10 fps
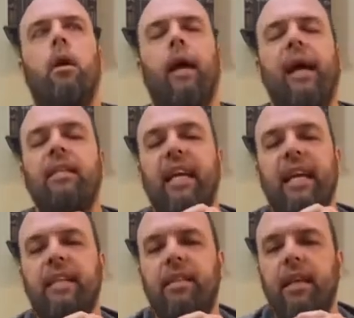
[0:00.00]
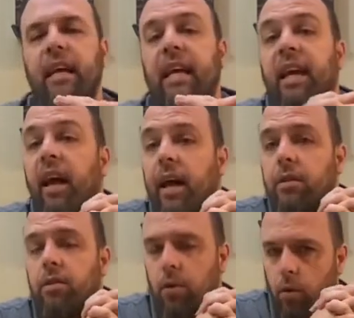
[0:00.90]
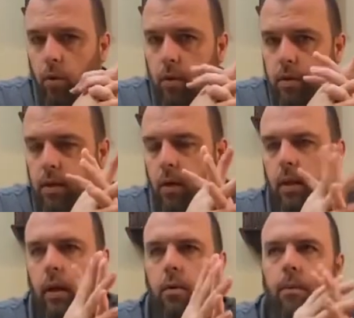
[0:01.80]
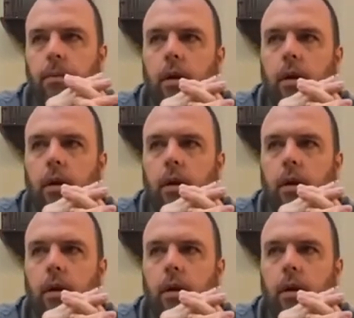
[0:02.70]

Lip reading: He's easy to get to solo.